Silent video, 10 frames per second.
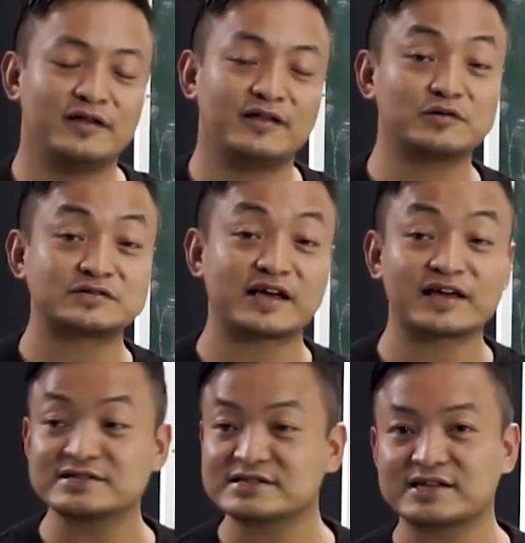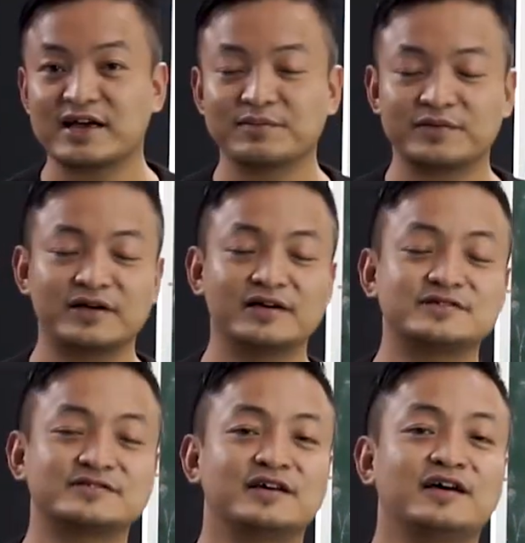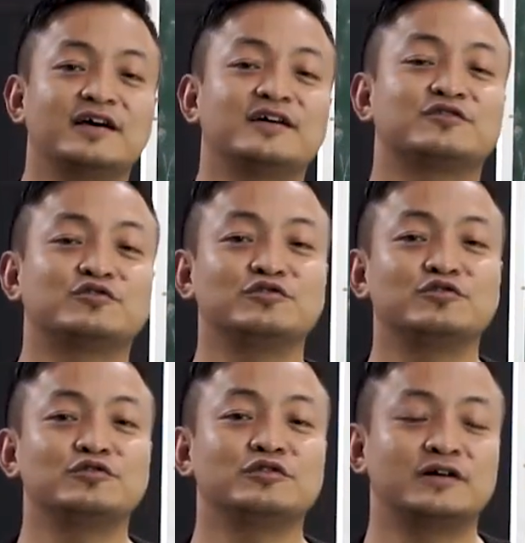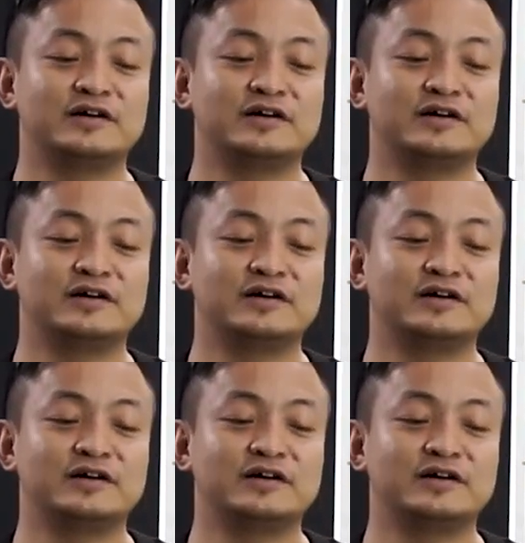Now, the second step is to